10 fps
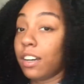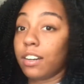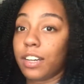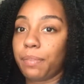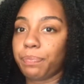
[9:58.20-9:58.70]

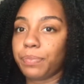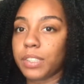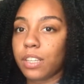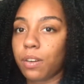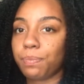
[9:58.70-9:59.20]
okay,
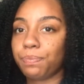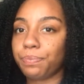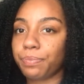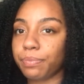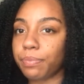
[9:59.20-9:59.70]
so
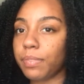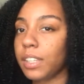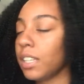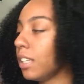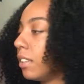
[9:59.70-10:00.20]

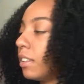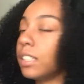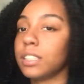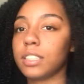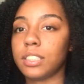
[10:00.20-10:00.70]

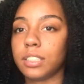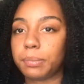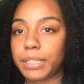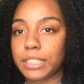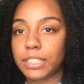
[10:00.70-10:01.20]
this is
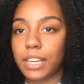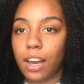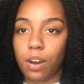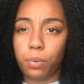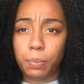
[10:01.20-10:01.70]
basically how
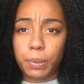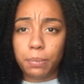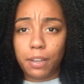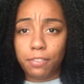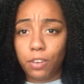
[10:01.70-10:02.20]
I will put
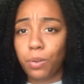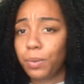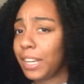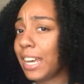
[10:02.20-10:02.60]
my phone